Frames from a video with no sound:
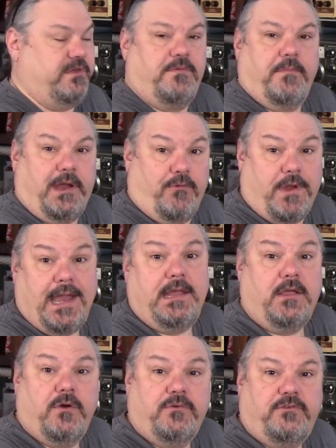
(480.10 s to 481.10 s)
with my
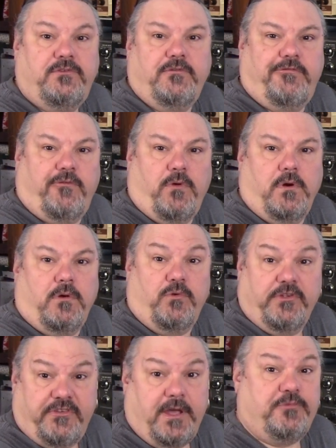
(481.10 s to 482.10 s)
radios for
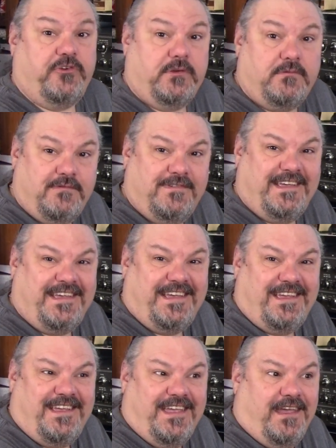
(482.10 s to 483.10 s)
reception,
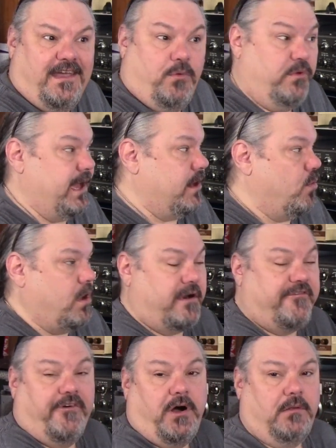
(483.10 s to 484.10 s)
without a
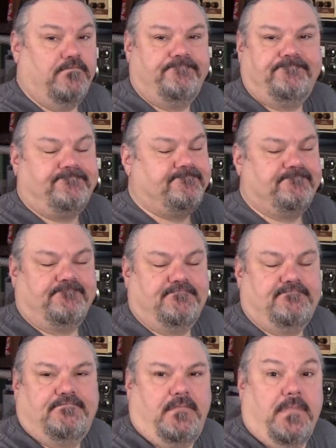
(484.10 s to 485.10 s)
waterfall.
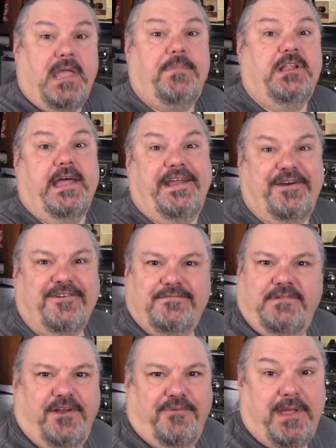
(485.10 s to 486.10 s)
Maybe later,
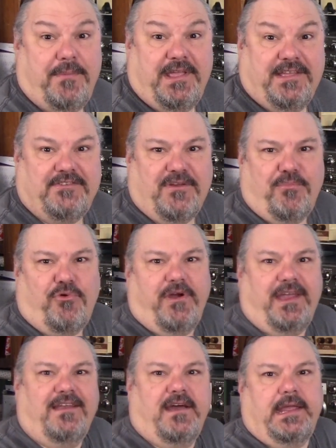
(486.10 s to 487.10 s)
maybe at some
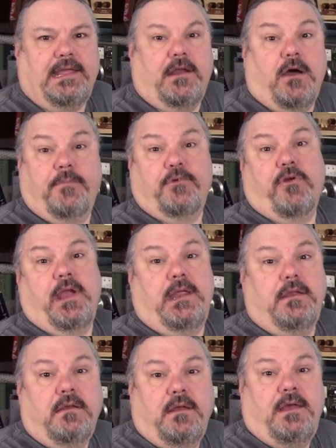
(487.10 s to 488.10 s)
point I can
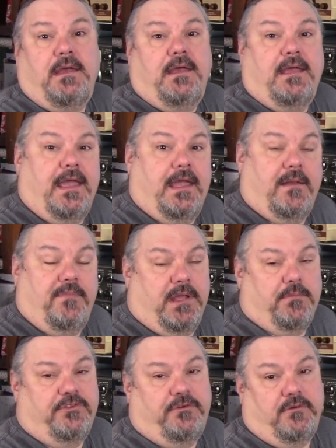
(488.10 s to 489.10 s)
upgrade and
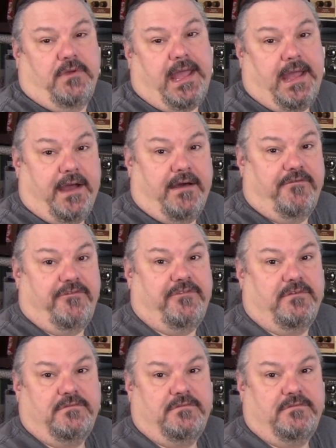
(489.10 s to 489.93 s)
be able to have